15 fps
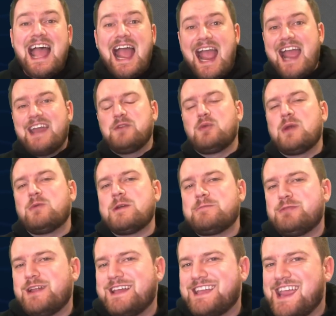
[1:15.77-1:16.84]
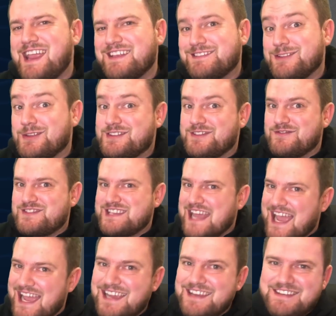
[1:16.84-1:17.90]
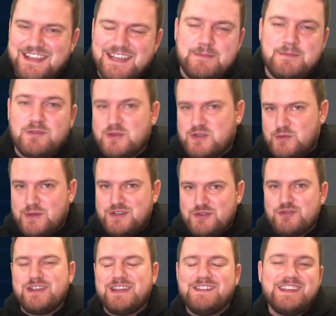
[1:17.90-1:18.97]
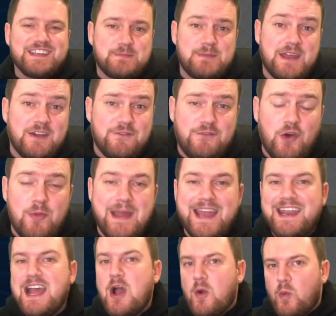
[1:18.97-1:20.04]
And when we're playing against lots of tag teams, which we do in the expanded format,